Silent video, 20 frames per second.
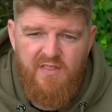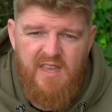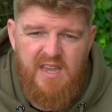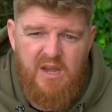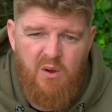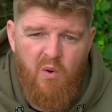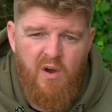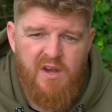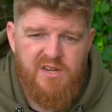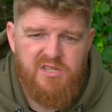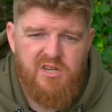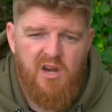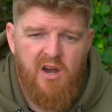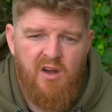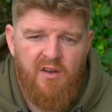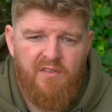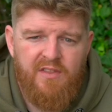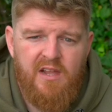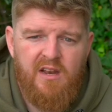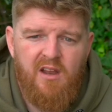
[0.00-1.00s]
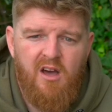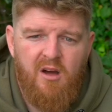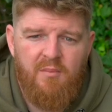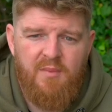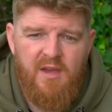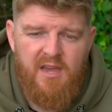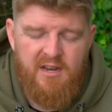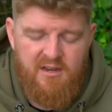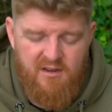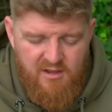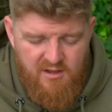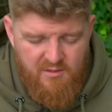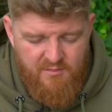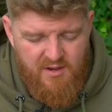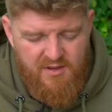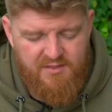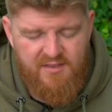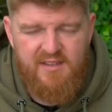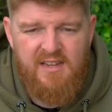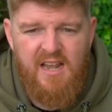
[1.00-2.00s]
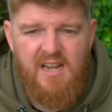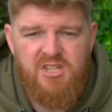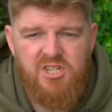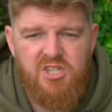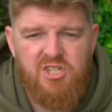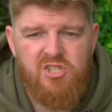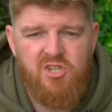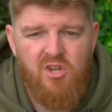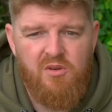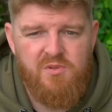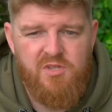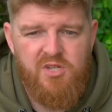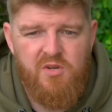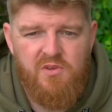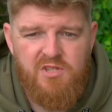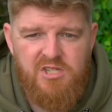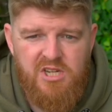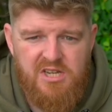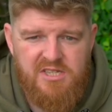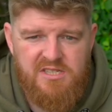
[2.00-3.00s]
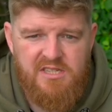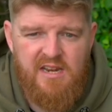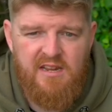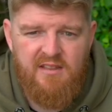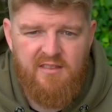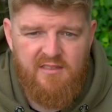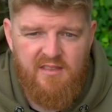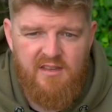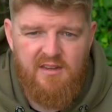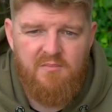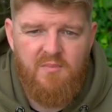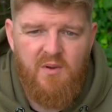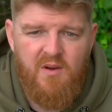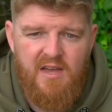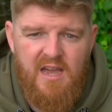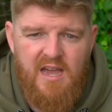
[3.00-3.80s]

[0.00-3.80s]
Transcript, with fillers: They're quite tight on the alarm head, but I think that just stops you adjusting anything by